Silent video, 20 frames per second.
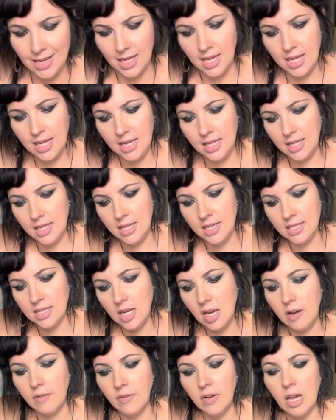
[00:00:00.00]
And then
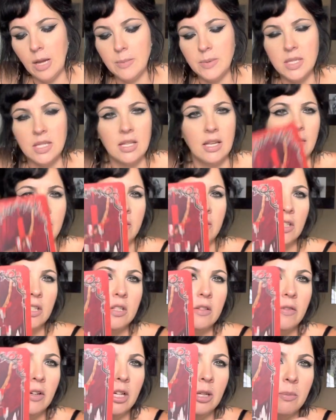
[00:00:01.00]
10 of Cups
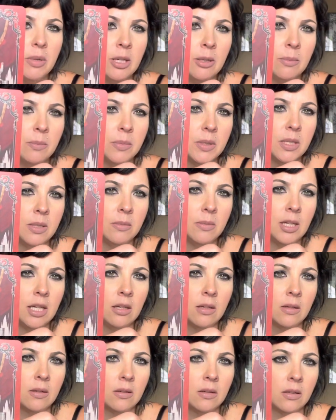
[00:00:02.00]
feels very pip to
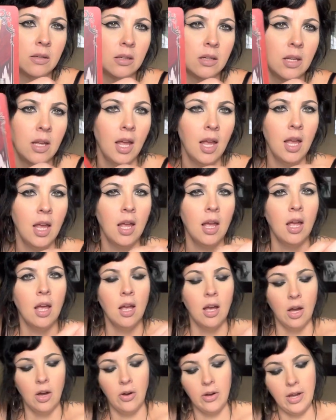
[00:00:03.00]
me.
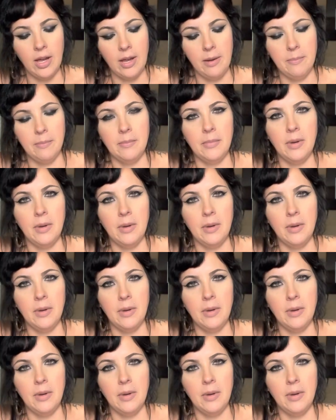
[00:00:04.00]
Okay.